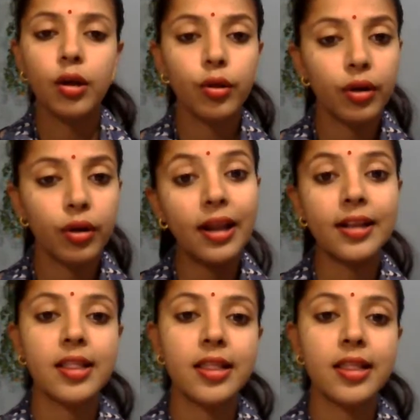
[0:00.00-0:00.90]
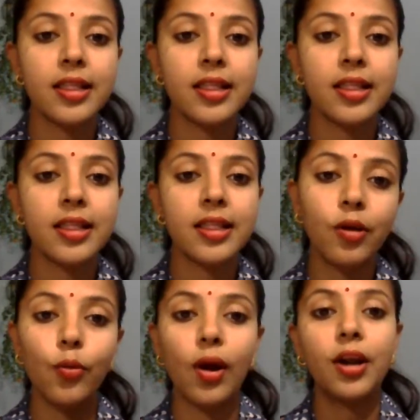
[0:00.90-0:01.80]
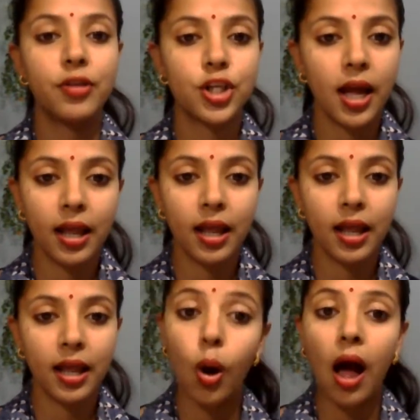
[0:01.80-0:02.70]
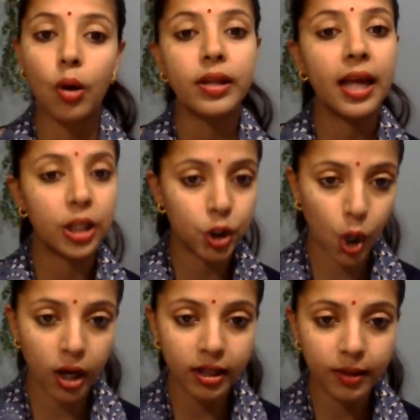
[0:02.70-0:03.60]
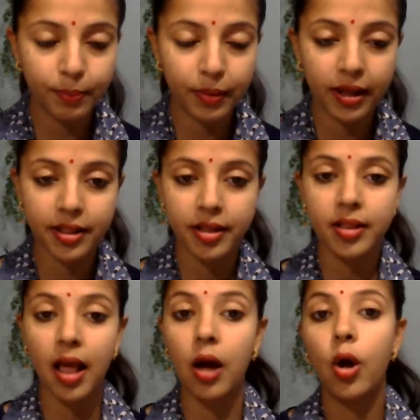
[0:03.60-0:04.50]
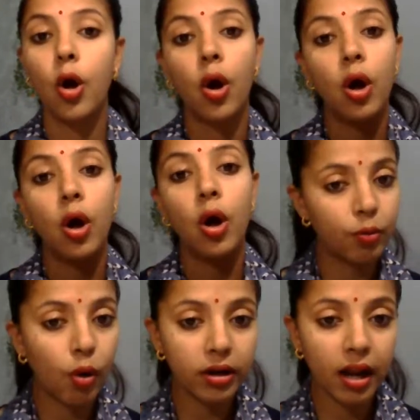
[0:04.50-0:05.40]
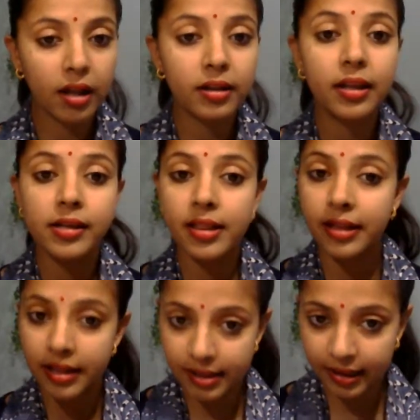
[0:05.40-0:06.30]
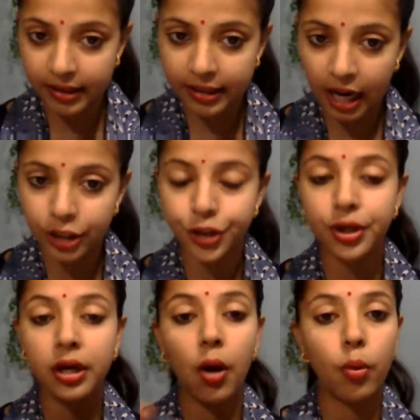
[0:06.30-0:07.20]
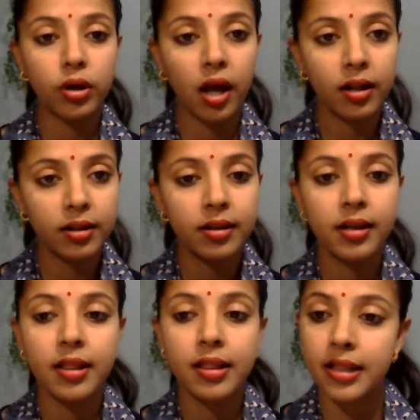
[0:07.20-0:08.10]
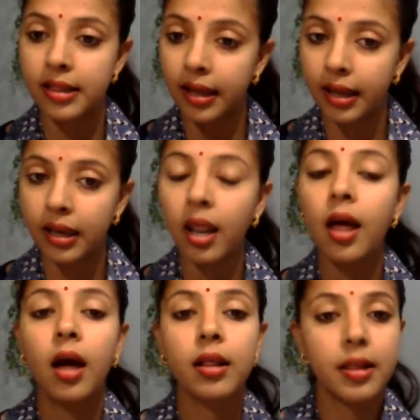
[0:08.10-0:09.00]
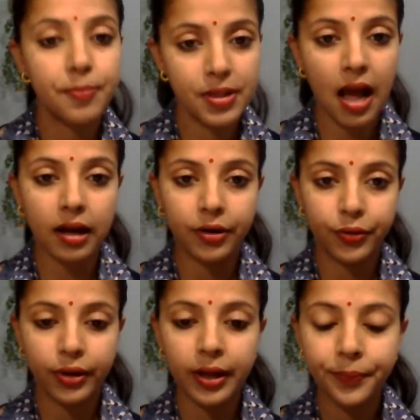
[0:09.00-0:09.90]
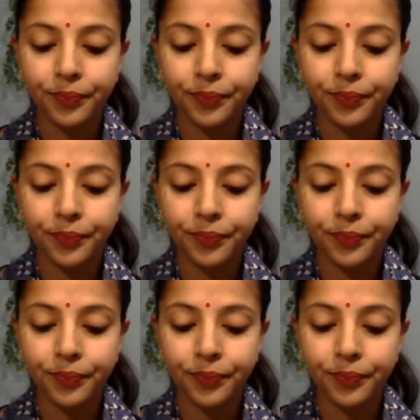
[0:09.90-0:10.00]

So now let's see where Trisha and Lohit go, how they enjoyed the places, then what are the things they see in Kaziranga, what are the things they see in Sipsagar. Okay.